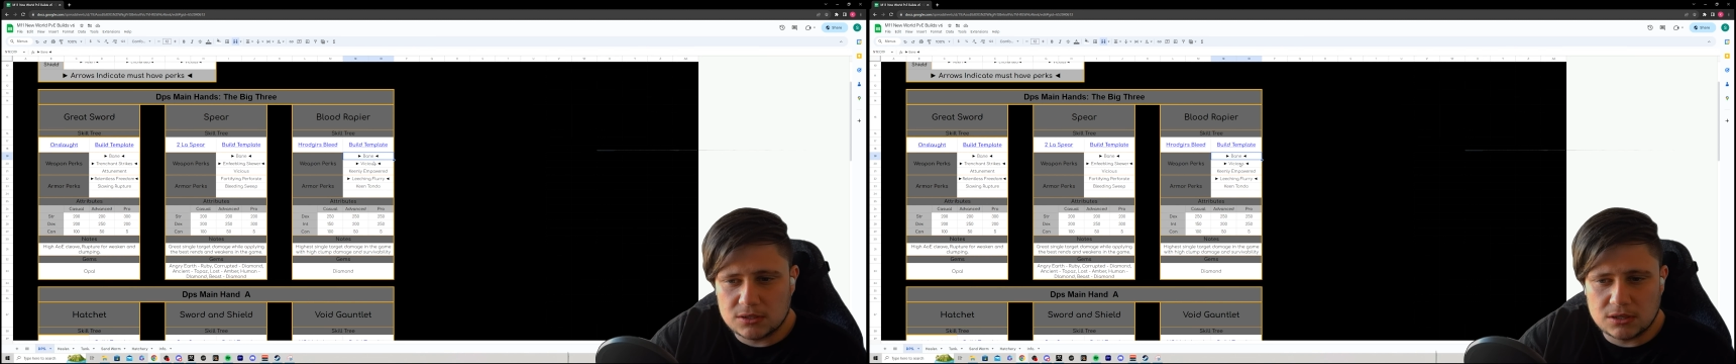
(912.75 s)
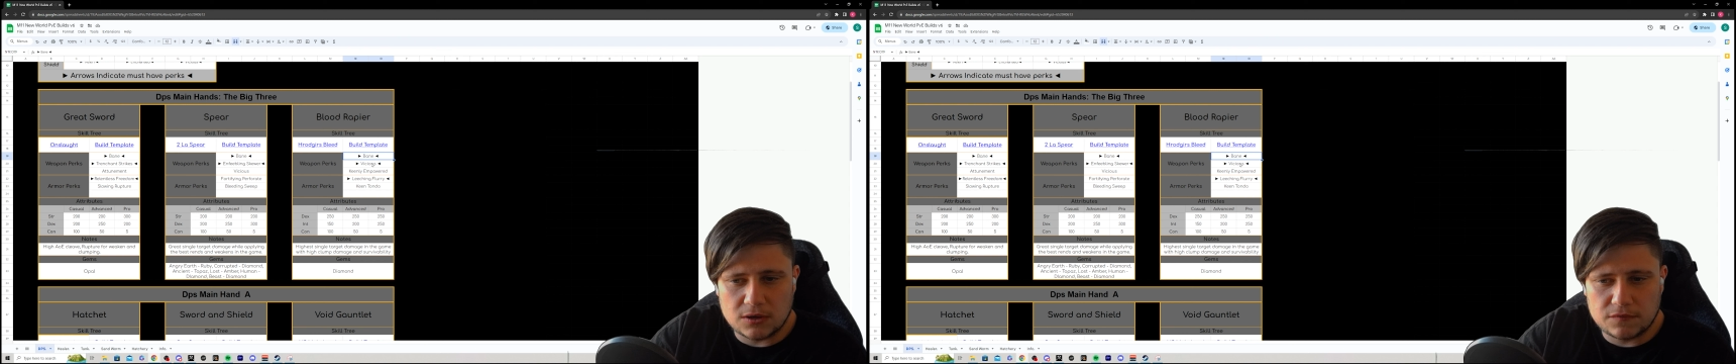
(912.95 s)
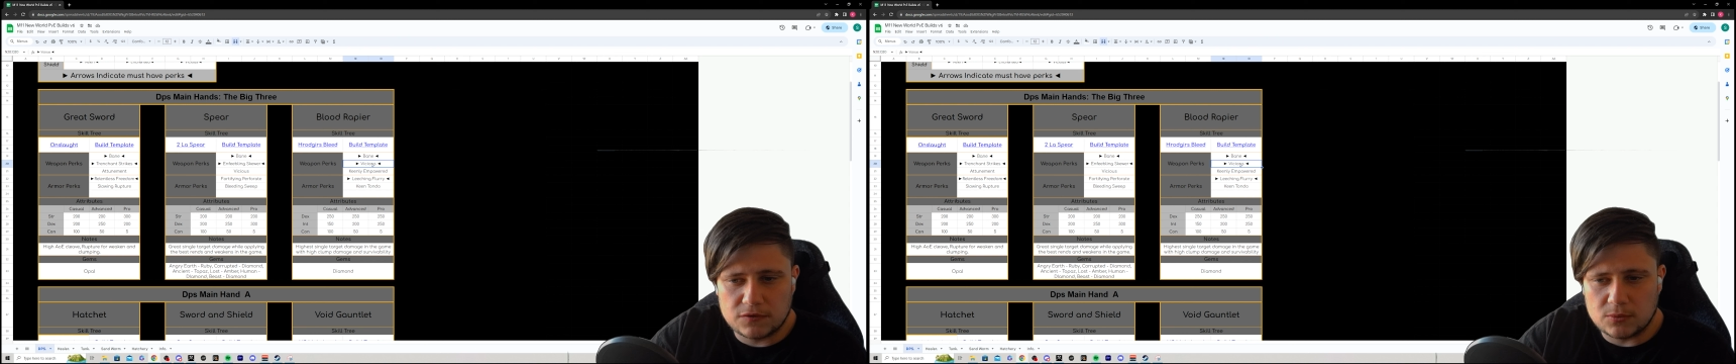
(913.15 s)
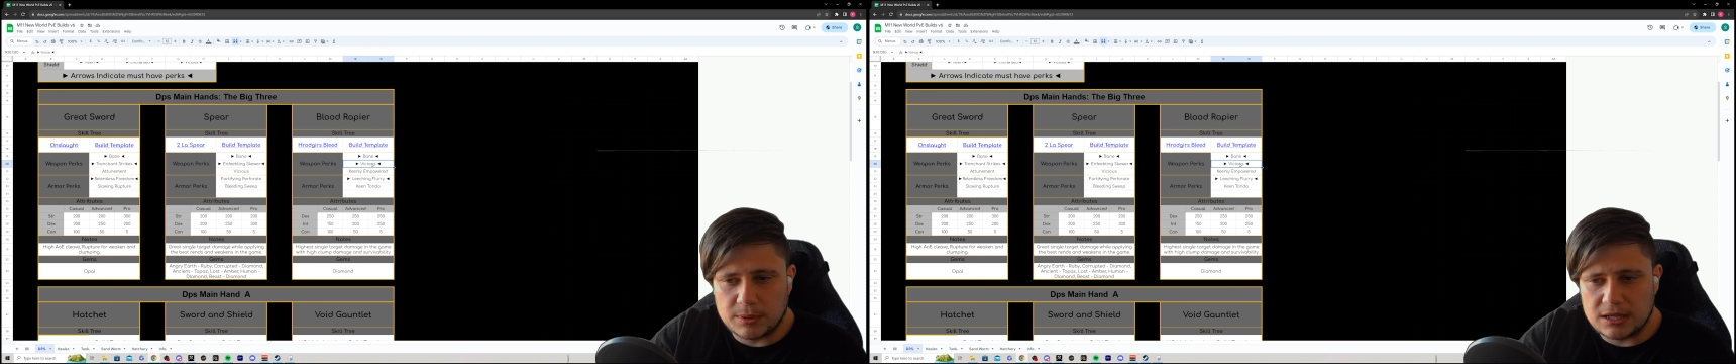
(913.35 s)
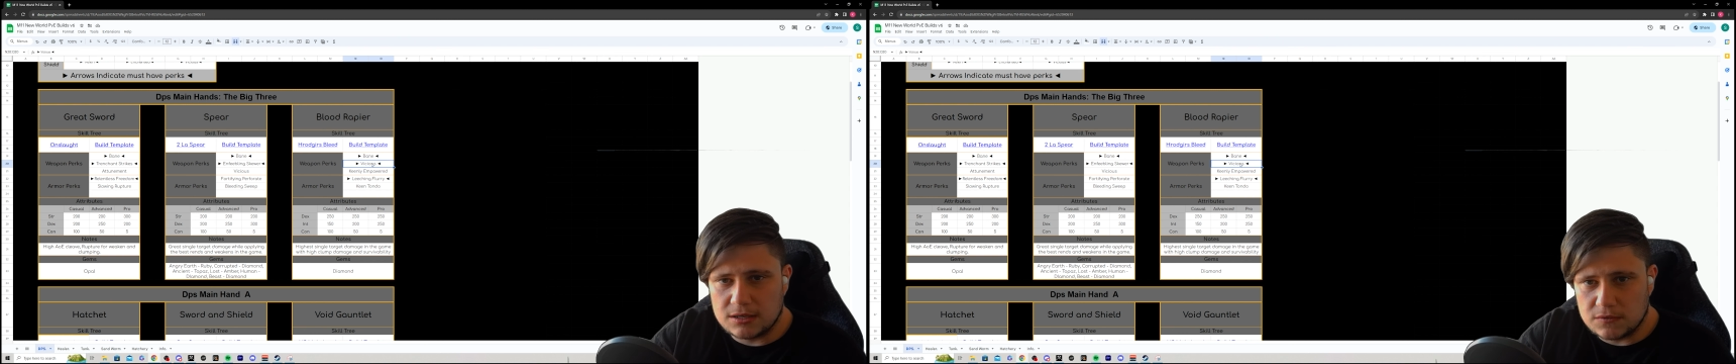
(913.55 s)
you can go for your
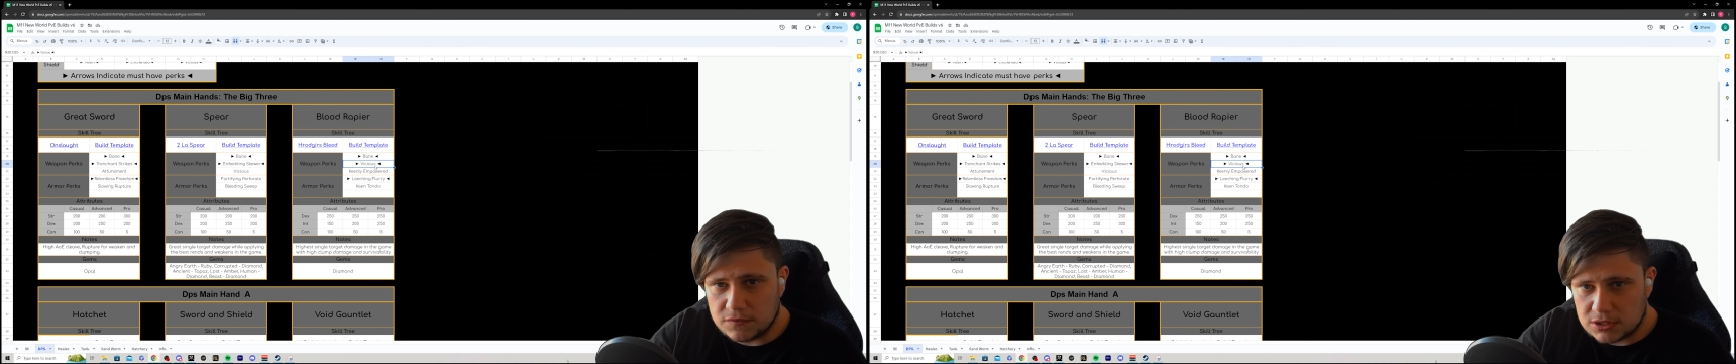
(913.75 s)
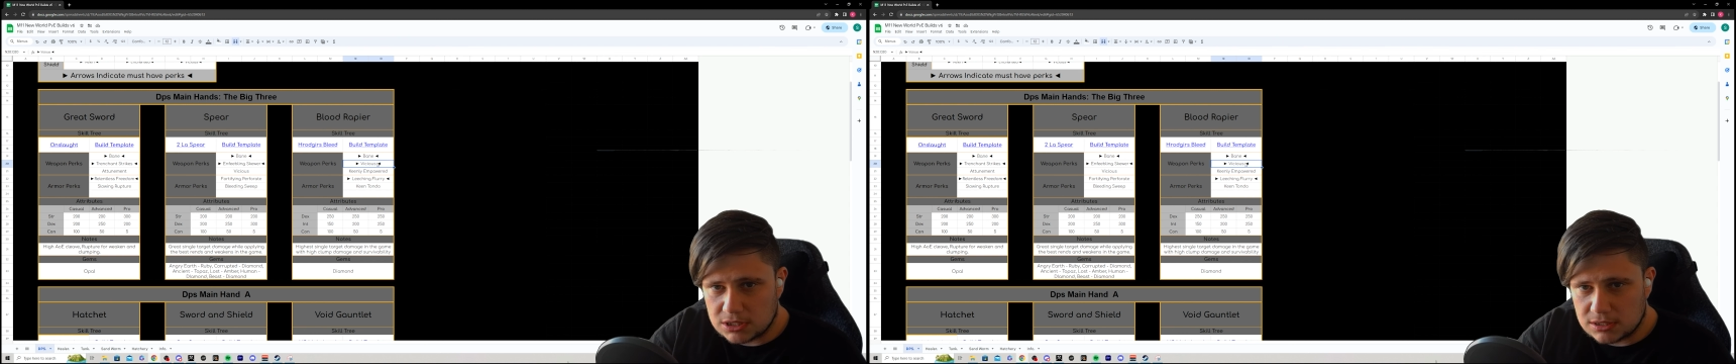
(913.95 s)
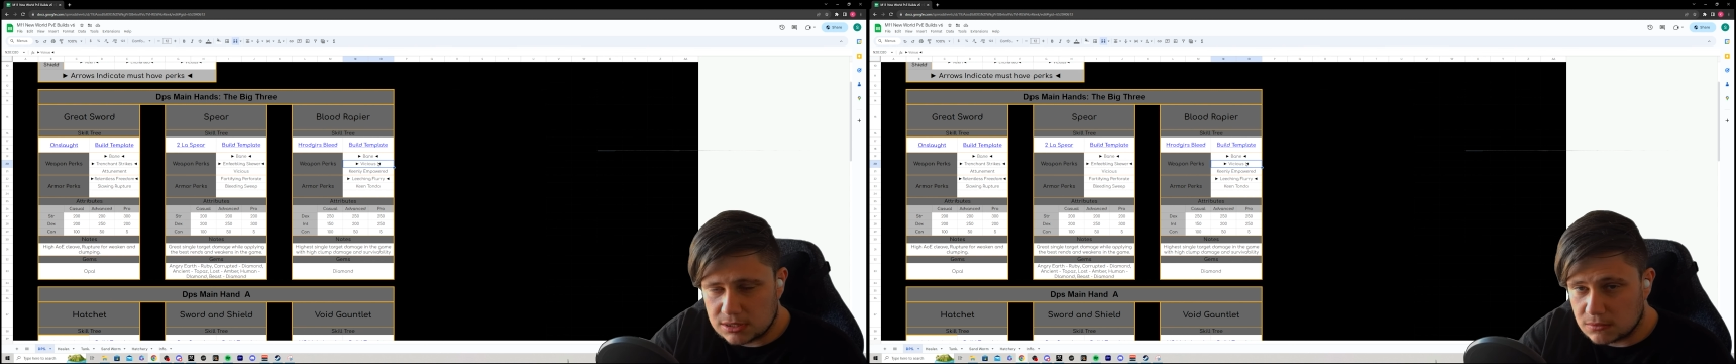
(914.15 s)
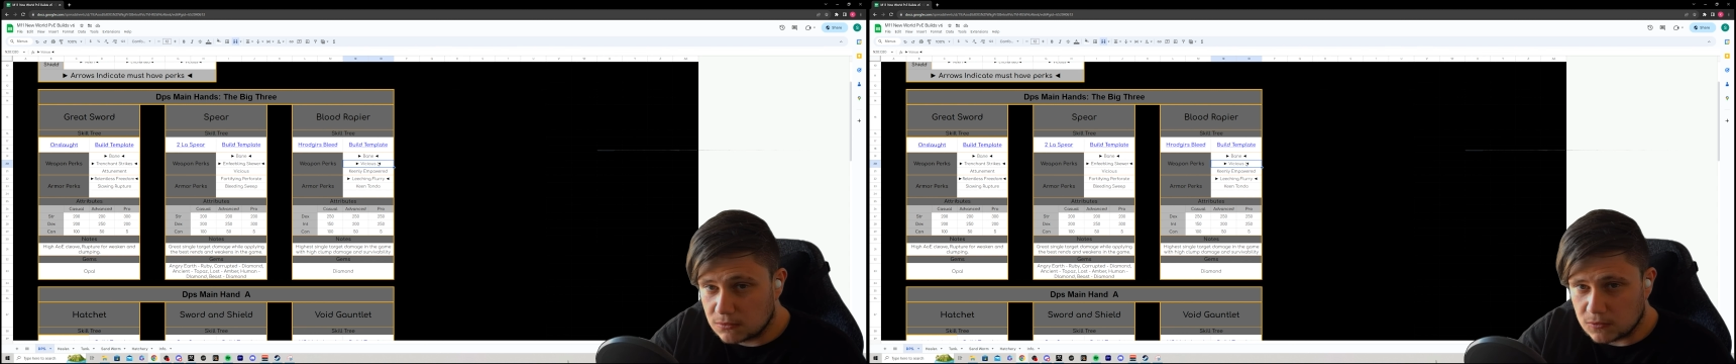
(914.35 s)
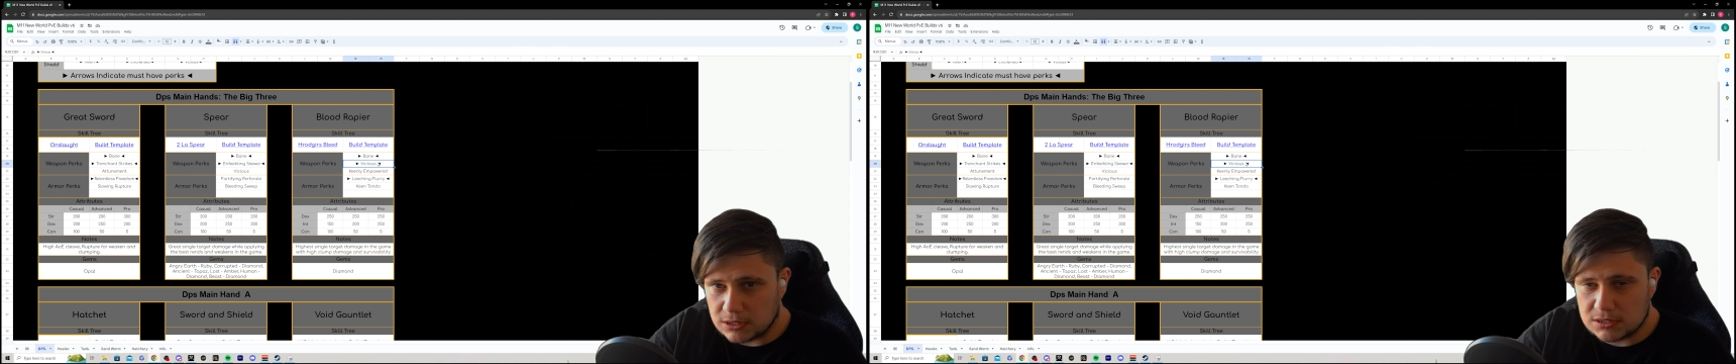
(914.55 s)
Bane, your Vicious,
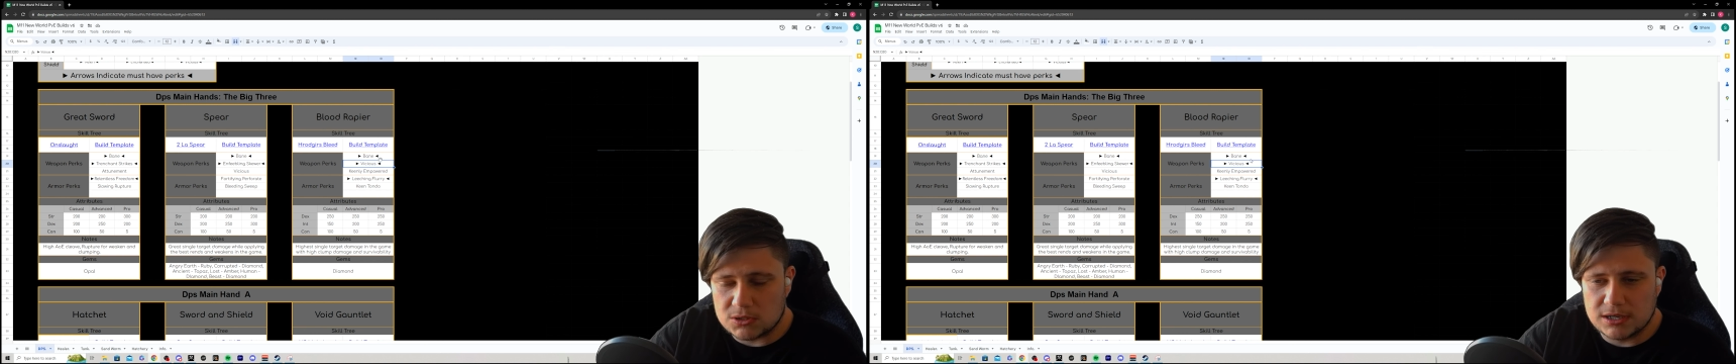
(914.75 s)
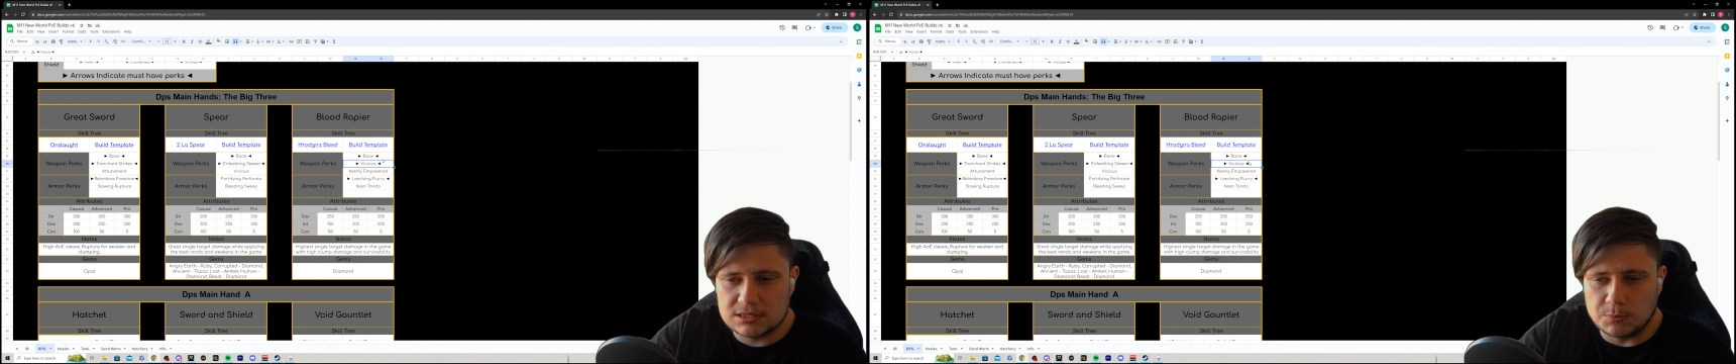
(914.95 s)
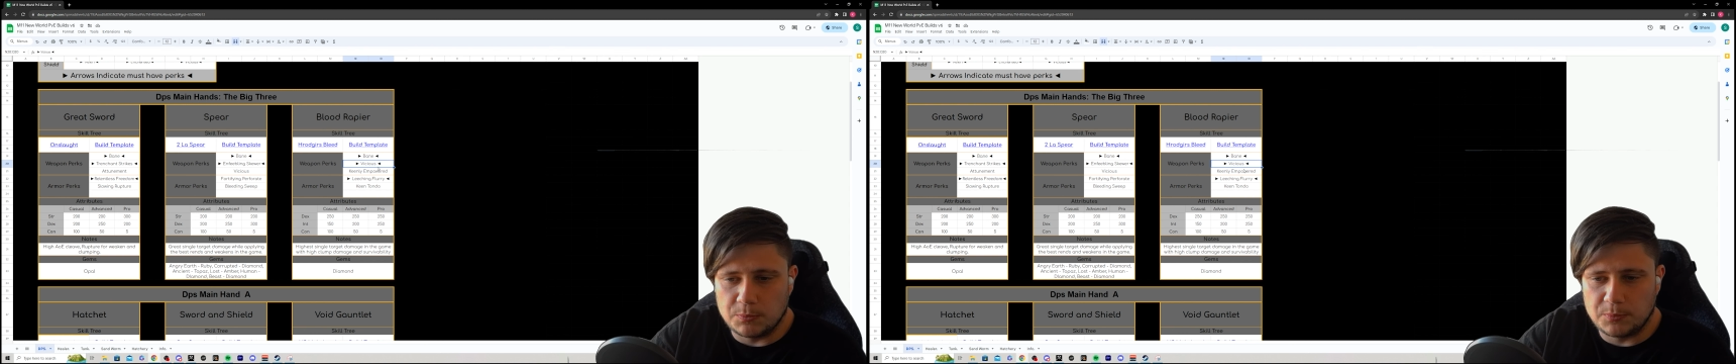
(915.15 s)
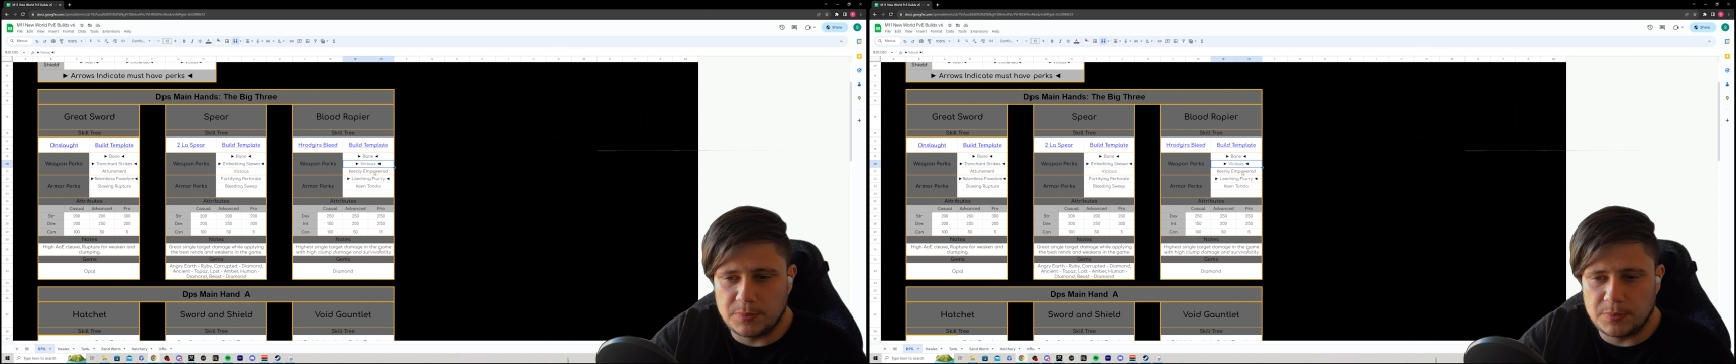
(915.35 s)
Thwarting Strikes,